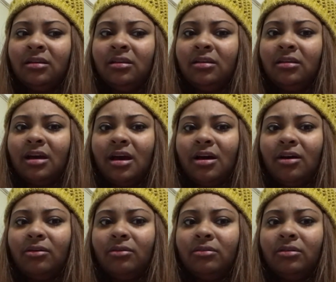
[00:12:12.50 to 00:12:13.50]

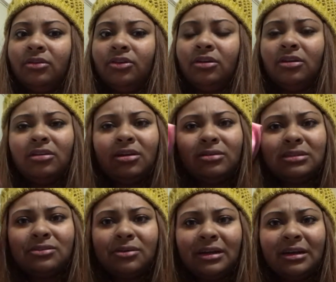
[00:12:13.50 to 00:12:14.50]
No. You don't know what's
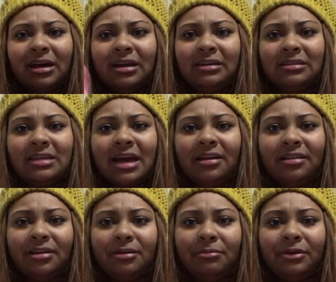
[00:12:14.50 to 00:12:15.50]
going on inside of
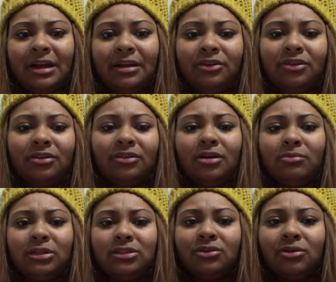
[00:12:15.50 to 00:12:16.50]
their brain. You don't know
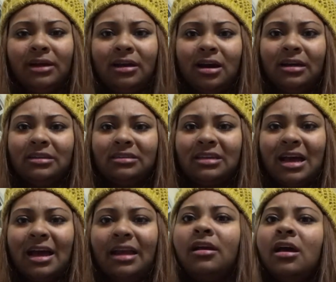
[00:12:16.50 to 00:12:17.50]
what's going on
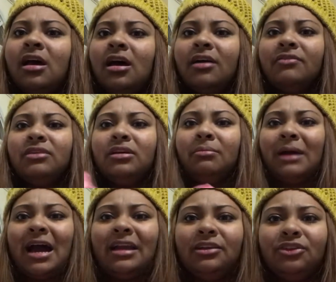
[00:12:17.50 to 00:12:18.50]
inside of their
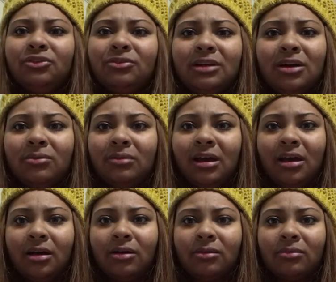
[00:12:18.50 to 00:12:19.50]
body. You don't
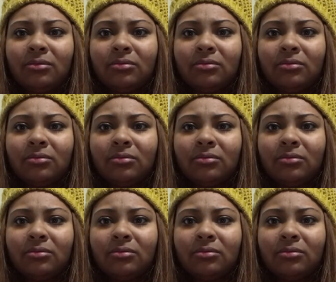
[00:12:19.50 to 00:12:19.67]
know.